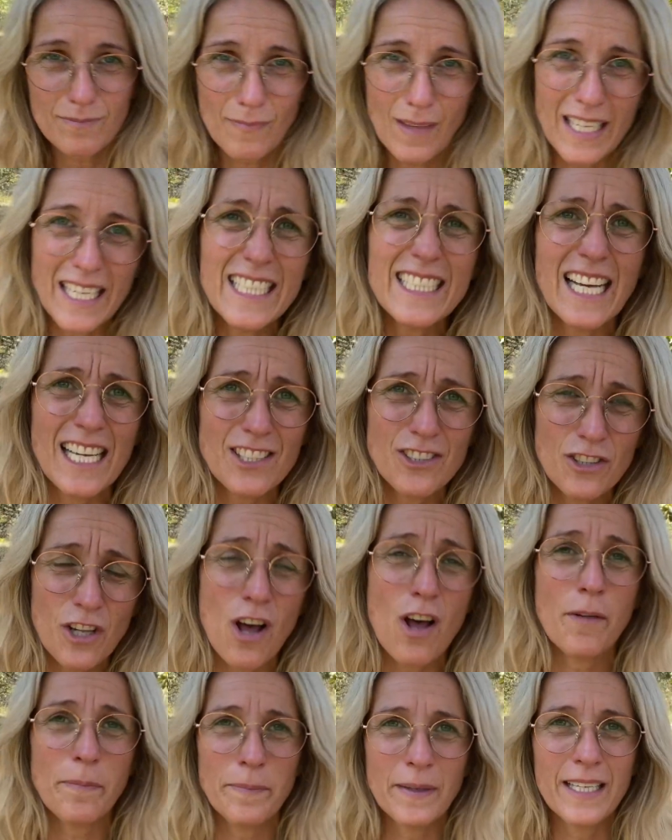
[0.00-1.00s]
that has
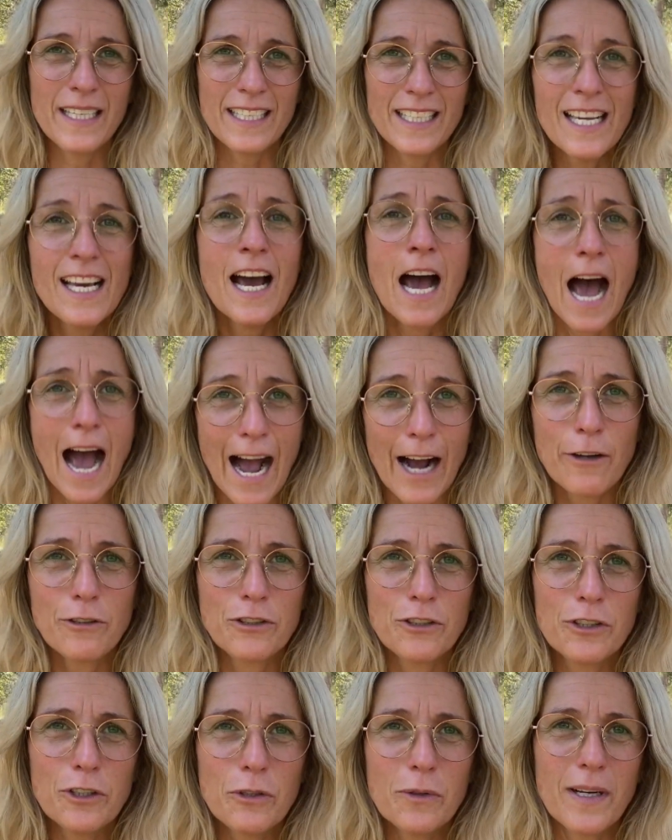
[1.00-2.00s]
taught me how to
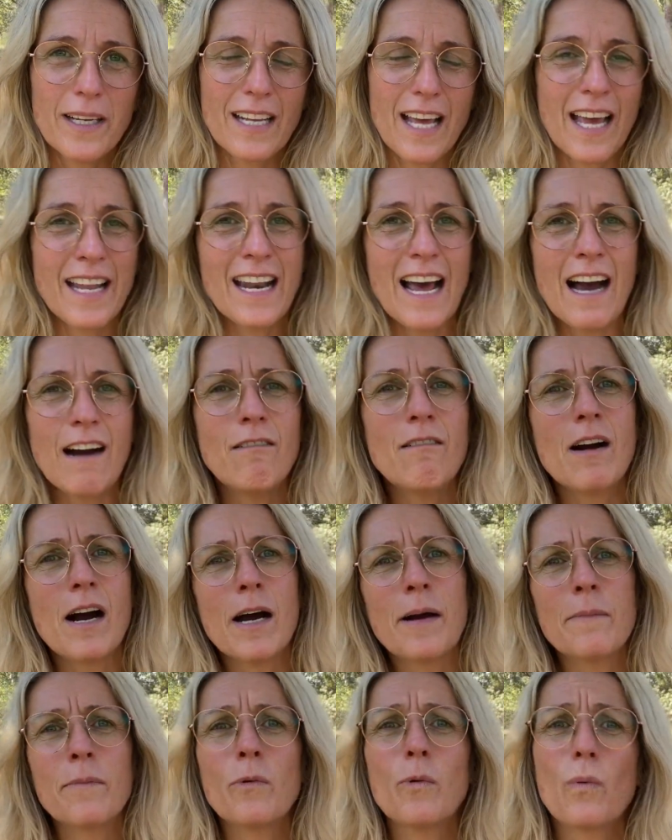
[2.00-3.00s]
do it and how
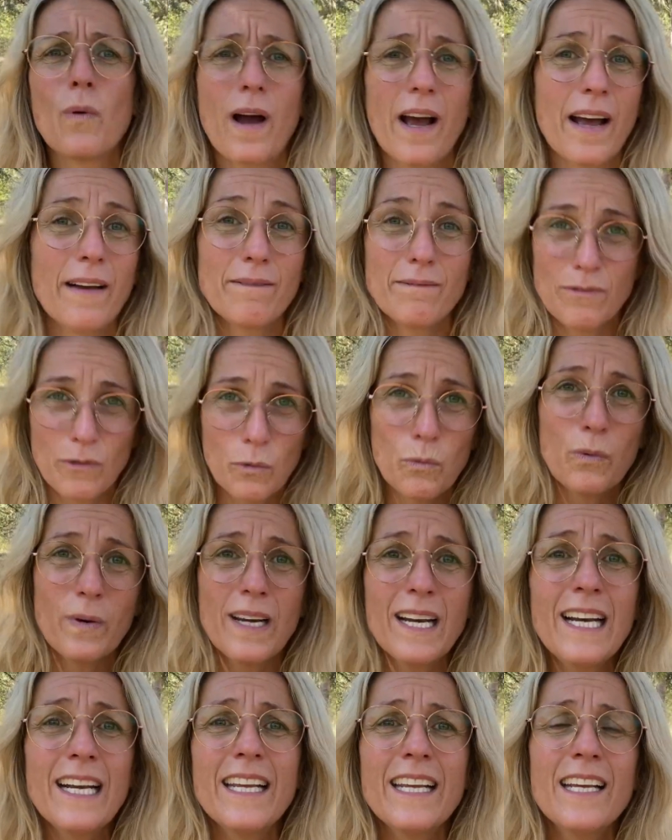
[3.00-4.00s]
I'm
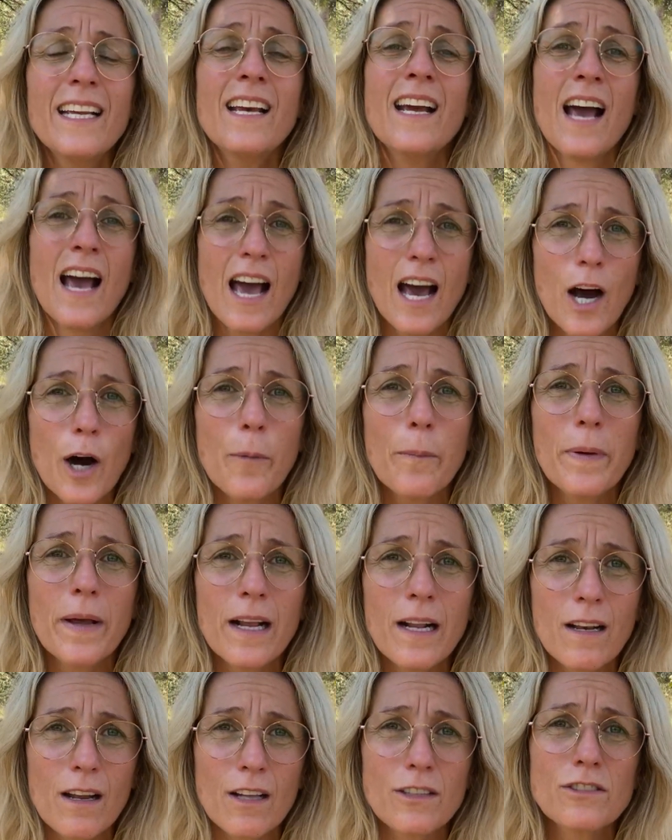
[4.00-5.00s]
really helping
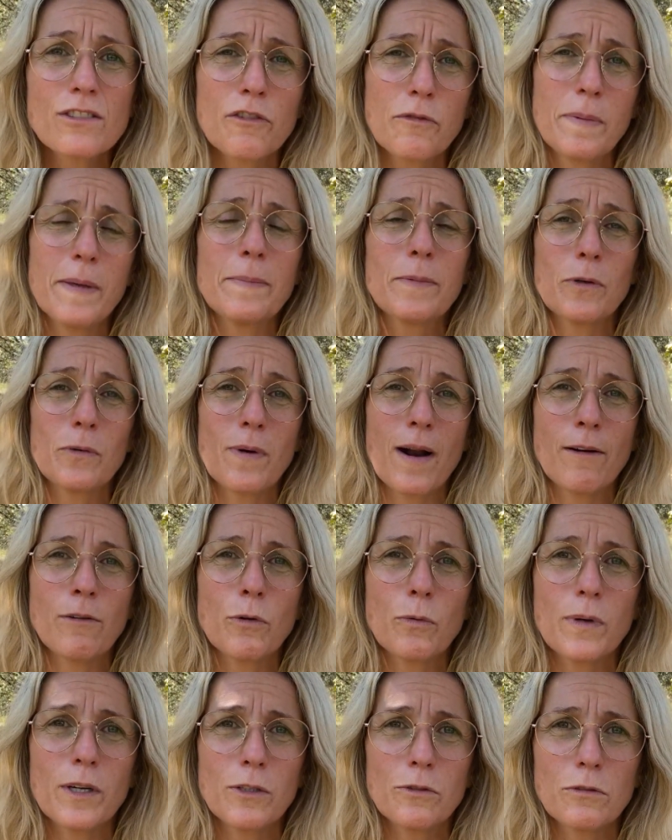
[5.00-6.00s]
lots of people around the
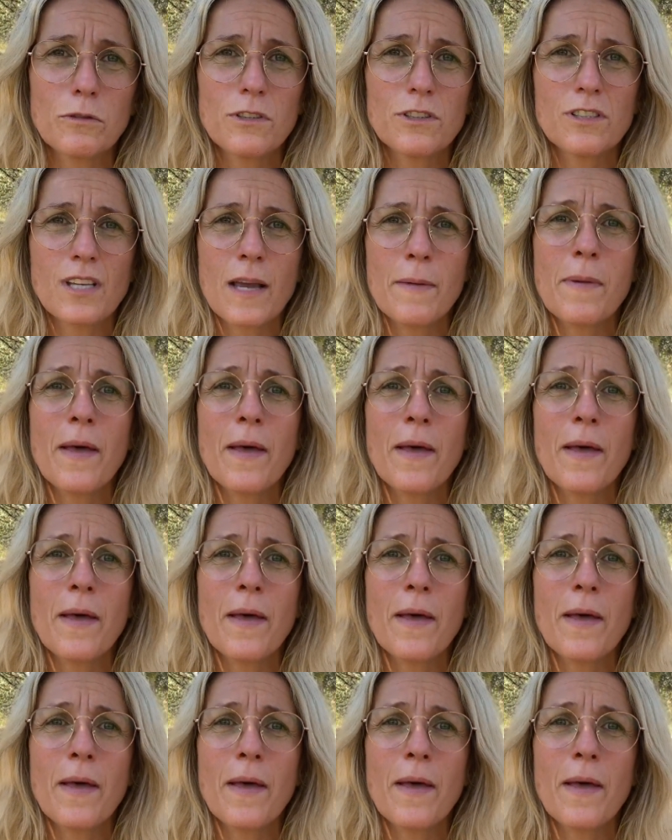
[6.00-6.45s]
world do the same.